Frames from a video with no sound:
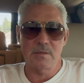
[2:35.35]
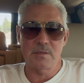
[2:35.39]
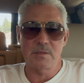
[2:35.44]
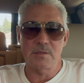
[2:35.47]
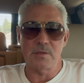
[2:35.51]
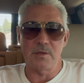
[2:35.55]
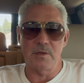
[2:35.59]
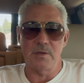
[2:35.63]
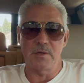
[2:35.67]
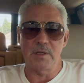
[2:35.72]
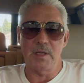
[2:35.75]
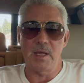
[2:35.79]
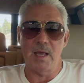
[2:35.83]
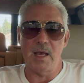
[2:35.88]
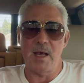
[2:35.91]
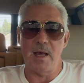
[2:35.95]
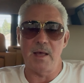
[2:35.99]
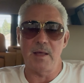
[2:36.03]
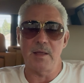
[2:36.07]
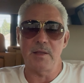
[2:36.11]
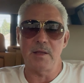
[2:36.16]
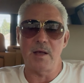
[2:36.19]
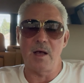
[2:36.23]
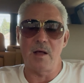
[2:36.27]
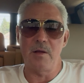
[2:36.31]
So yeah,
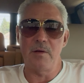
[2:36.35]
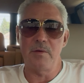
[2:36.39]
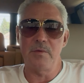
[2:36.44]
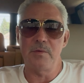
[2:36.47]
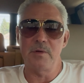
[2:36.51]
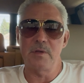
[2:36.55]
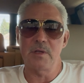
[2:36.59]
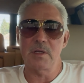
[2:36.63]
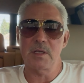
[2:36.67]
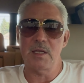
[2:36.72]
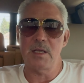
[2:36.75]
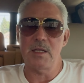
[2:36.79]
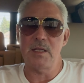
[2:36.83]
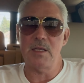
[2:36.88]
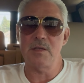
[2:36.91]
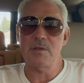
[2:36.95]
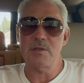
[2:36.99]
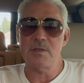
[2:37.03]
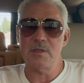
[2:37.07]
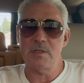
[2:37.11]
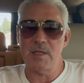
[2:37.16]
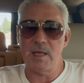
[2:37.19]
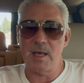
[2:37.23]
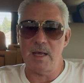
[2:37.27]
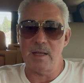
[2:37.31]
I'll get
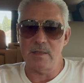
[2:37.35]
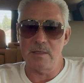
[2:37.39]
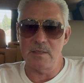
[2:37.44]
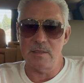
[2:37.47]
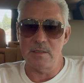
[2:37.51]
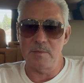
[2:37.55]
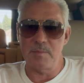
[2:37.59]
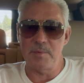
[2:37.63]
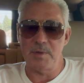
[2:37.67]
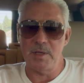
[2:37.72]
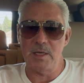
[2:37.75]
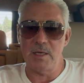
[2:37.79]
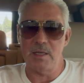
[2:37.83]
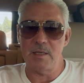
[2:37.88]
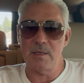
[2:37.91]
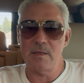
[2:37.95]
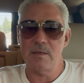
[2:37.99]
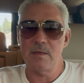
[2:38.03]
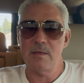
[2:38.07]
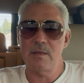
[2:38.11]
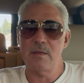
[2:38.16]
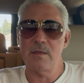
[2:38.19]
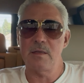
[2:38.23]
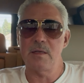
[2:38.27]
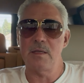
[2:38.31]
into that a little bit
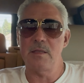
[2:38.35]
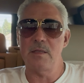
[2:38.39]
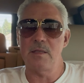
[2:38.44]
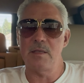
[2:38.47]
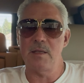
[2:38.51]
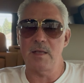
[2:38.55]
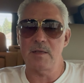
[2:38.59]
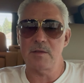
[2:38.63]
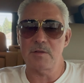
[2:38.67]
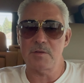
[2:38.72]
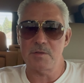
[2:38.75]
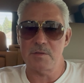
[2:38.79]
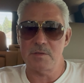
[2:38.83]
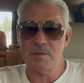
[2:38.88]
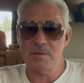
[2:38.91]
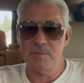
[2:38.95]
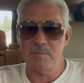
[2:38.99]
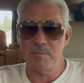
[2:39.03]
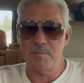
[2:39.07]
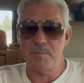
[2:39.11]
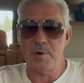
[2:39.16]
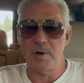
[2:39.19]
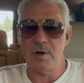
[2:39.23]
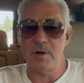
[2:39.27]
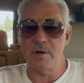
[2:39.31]
in the next
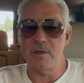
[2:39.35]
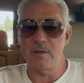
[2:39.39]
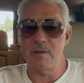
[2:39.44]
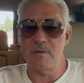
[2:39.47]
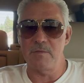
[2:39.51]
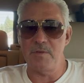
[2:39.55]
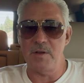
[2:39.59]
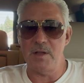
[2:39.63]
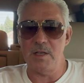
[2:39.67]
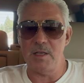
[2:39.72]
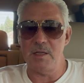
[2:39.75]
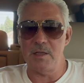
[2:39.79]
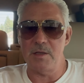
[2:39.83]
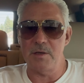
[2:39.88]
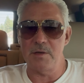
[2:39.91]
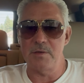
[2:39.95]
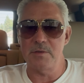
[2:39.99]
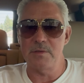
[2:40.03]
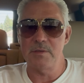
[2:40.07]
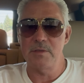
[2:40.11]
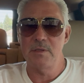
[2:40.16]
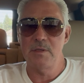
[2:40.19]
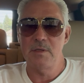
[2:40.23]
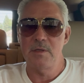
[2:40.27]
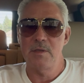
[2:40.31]
part of the video,
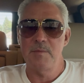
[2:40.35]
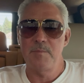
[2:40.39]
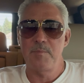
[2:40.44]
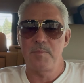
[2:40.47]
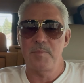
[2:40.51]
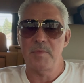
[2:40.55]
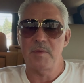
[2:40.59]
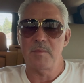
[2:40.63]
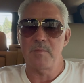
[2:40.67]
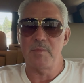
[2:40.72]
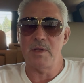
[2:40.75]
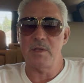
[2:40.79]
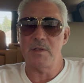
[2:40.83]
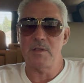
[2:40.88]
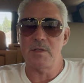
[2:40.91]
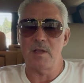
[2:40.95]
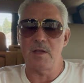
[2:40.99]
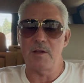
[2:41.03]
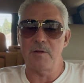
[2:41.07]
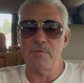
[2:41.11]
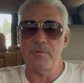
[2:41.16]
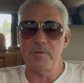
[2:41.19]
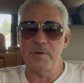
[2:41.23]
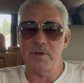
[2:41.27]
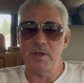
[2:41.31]

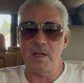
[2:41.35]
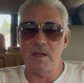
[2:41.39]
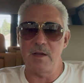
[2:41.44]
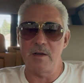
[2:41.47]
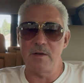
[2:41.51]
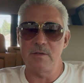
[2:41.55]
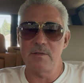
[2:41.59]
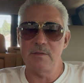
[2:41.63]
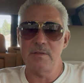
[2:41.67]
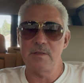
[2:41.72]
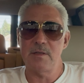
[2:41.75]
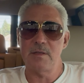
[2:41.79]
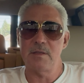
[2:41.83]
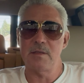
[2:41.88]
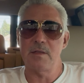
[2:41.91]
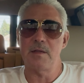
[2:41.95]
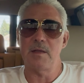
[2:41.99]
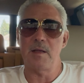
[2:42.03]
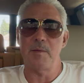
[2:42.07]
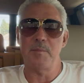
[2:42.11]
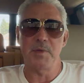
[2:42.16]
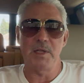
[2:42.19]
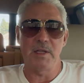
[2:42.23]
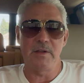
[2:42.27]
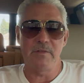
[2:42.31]
but for now
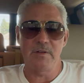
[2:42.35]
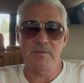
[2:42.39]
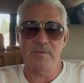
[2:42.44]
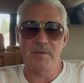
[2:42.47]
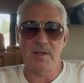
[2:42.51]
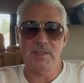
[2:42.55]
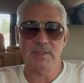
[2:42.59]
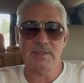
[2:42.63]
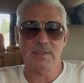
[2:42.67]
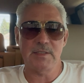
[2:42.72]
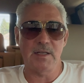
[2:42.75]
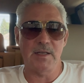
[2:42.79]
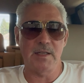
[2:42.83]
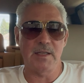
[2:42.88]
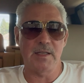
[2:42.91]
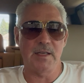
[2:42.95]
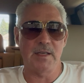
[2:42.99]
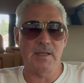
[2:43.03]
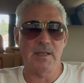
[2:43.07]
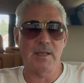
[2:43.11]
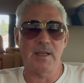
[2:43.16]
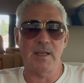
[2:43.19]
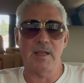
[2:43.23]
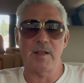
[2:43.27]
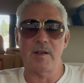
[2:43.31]
I'm leaving
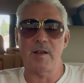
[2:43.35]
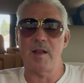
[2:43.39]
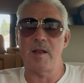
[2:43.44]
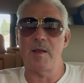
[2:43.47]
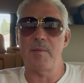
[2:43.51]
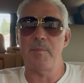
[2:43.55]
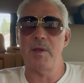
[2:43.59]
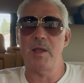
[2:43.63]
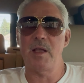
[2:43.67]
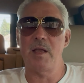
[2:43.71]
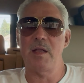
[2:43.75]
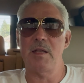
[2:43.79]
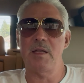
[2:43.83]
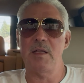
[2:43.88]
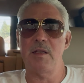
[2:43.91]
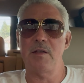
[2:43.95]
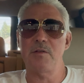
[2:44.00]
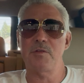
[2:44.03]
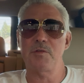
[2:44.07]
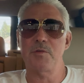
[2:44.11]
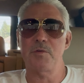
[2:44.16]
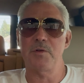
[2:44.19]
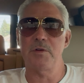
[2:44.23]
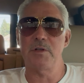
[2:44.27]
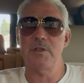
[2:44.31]
Visalia and I'm heading
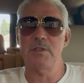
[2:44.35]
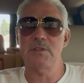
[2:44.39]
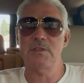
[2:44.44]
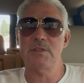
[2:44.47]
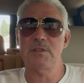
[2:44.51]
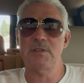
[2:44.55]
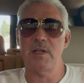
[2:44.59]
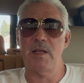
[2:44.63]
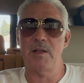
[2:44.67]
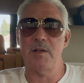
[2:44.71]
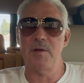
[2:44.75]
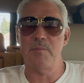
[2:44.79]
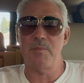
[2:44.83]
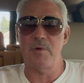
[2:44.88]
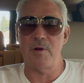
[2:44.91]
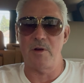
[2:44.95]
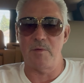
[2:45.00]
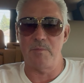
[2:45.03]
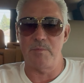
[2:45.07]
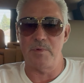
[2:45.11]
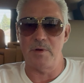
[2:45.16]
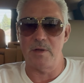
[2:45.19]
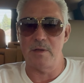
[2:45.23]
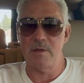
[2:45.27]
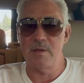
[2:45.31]
towards Santa
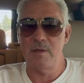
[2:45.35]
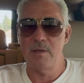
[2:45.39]
Barbara,